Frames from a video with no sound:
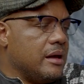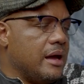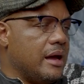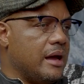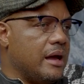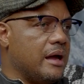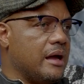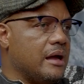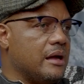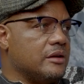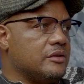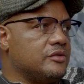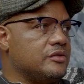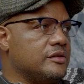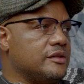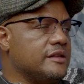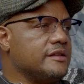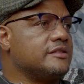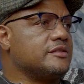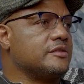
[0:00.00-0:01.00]

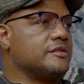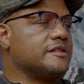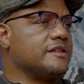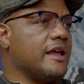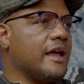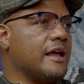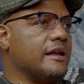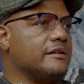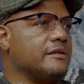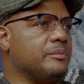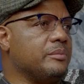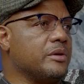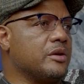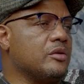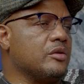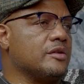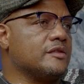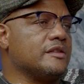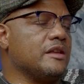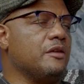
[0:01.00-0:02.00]
to this society,
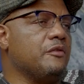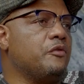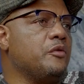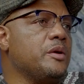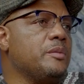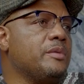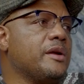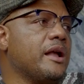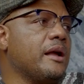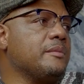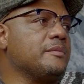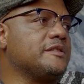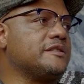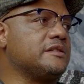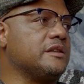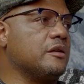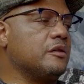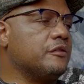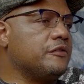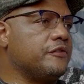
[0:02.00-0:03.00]
because if we become
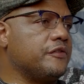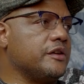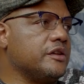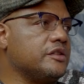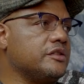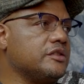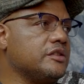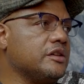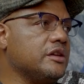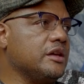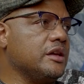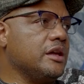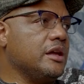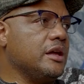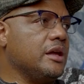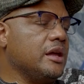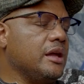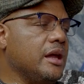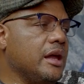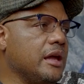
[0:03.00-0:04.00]
selfish
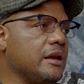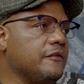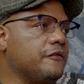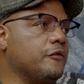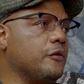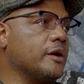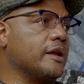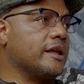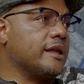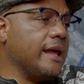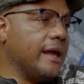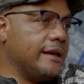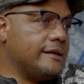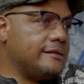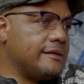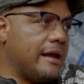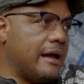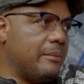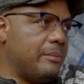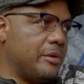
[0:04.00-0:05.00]
and
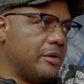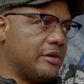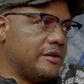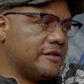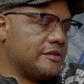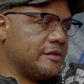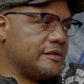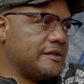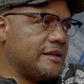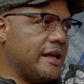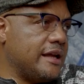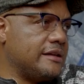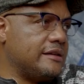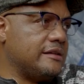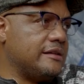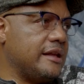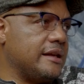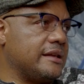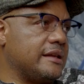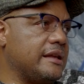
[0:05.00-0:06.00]
forget about the
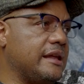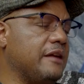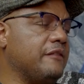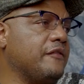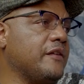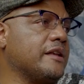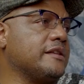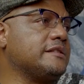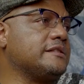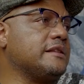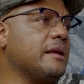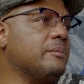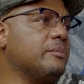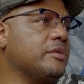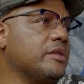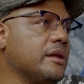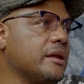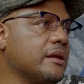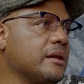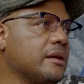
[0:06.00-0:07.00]
society that gave us
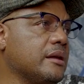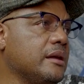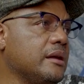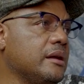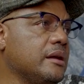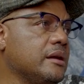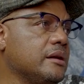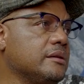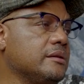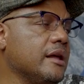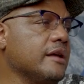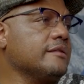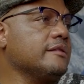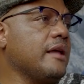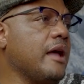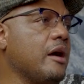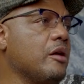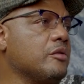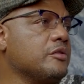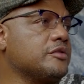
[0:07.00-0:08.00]
something, that's
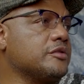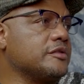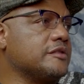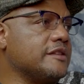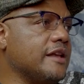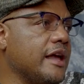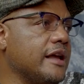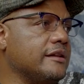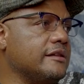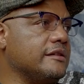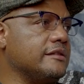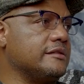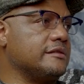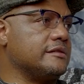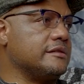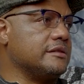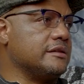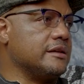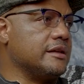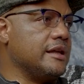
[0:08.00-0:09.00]
how
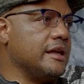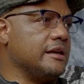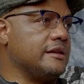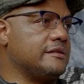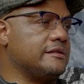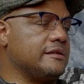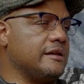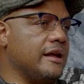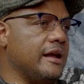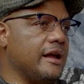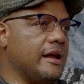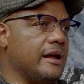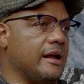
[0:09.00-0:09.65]
societies get